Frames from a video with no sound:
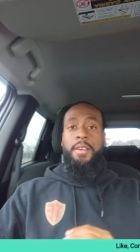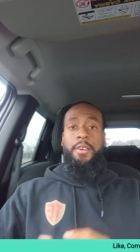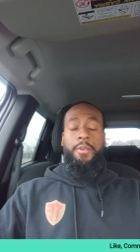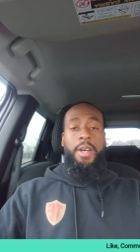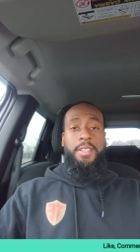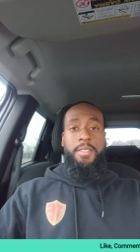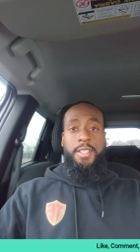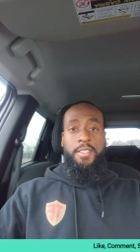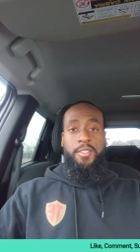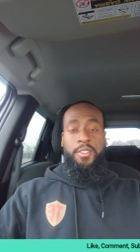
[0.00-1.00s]

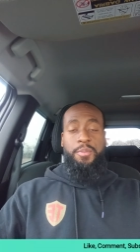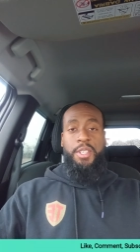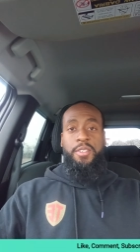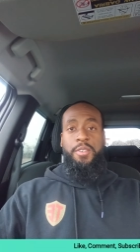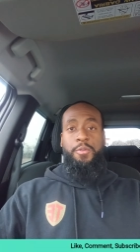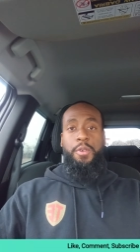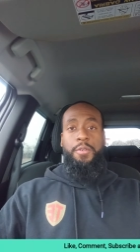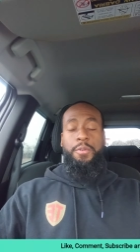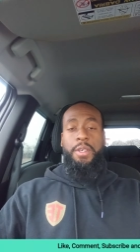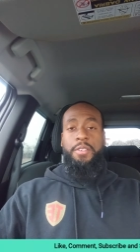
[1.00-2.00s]
Congratulations to the Michigan
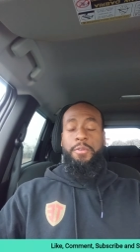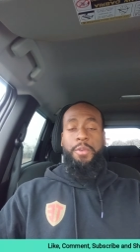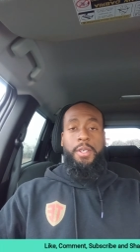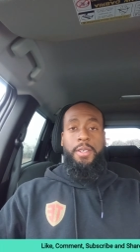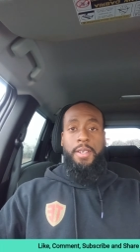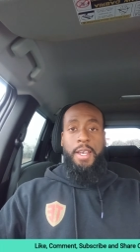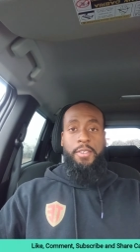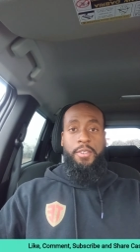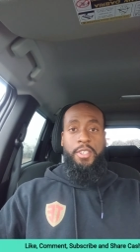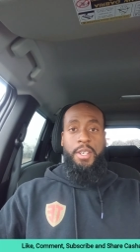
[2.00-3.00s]
Wolverines for winning the
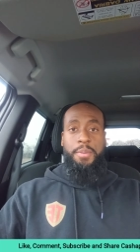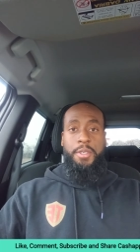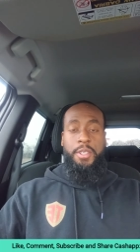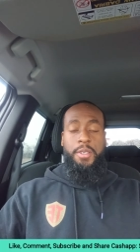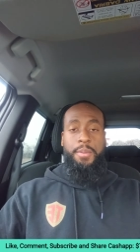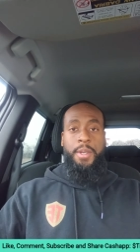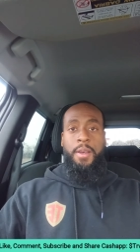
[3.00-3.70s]
national championship.